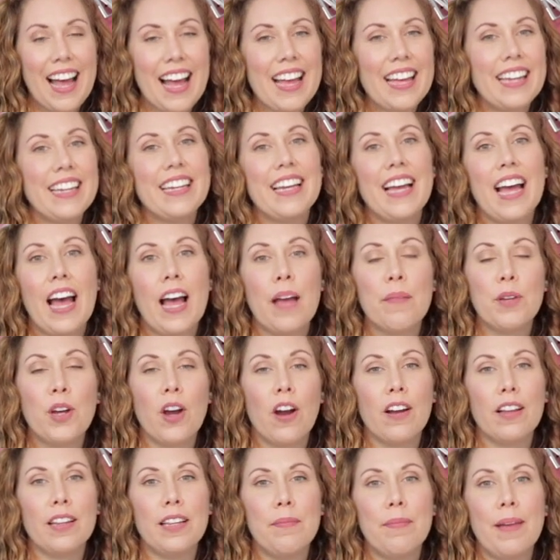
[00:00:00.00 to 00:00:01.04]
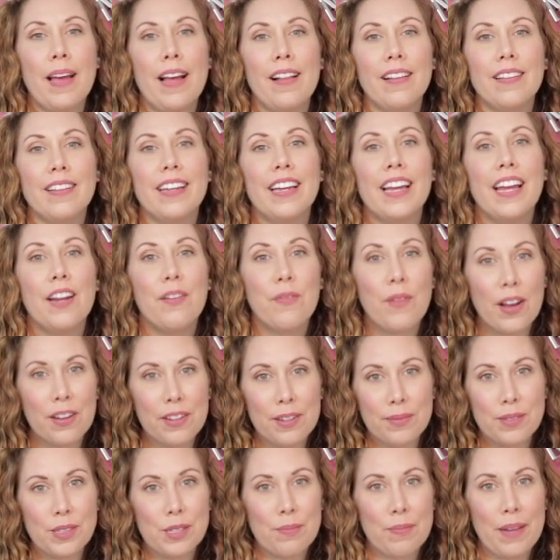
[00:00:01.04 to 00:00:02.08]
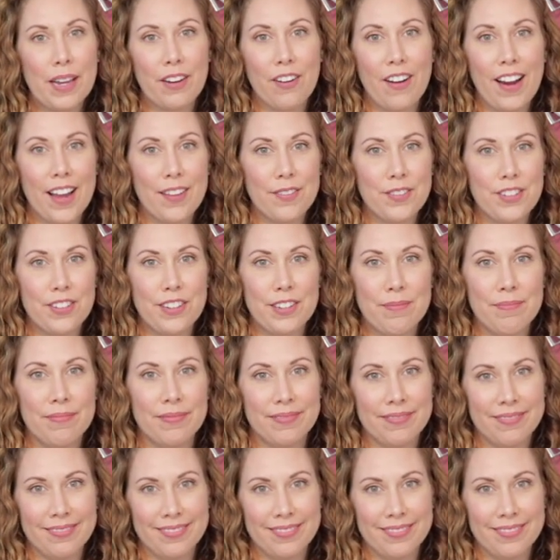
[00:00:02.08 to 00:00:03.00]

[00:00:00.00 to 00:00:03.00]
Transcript: Hi, I'm Karlie Belle, and welcome to my craft room.